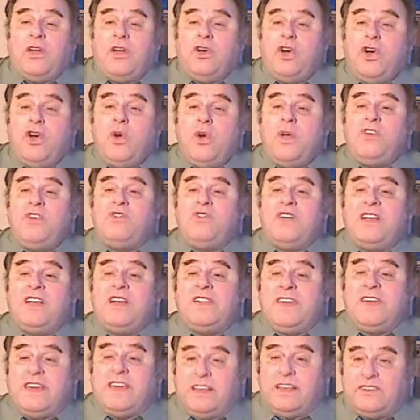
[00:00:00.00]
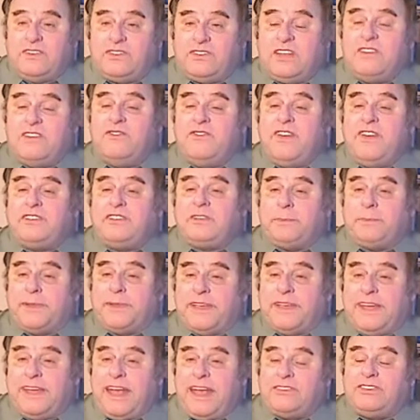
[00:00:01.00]
who he really is,
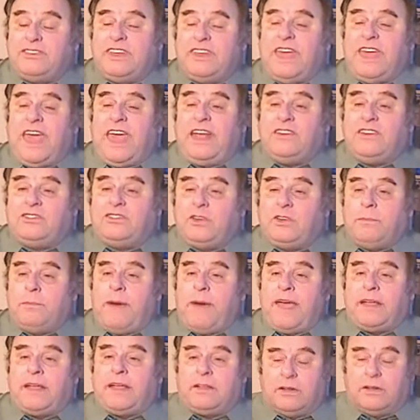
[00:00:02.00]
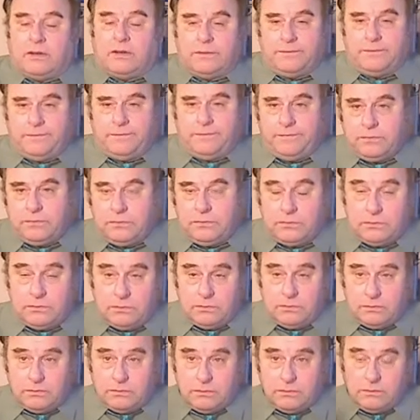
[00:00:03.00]
invisibly, as the angel Michael.
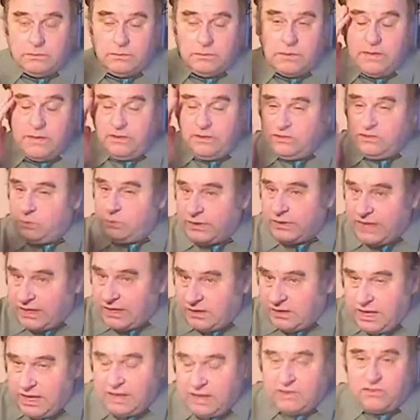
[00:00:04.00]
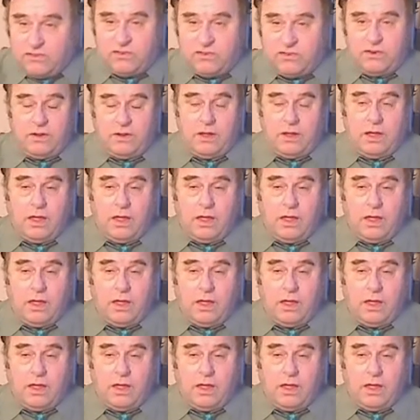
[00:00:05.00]
This is what they teach.